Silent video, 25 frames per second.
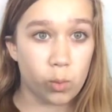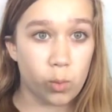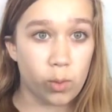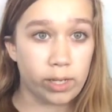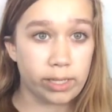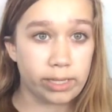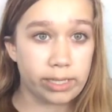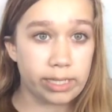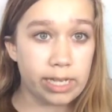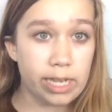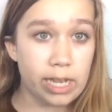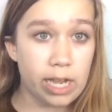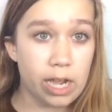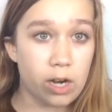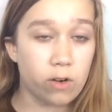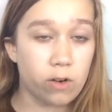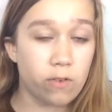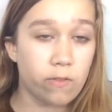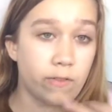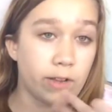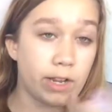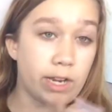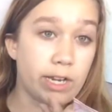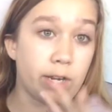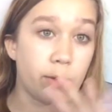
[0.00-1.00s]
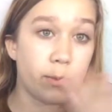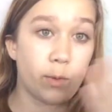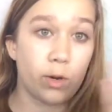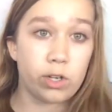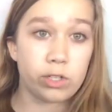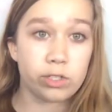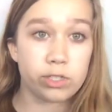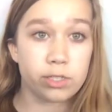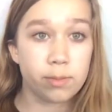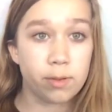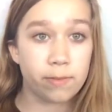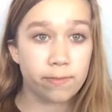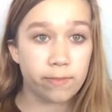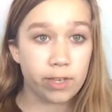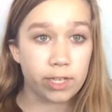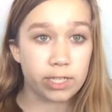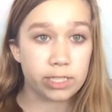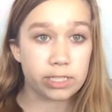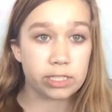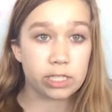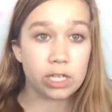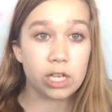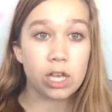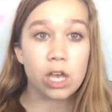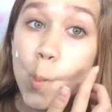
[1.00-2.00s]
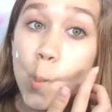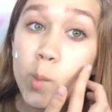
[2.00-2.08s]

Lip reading: oily out of anywhere else on my face.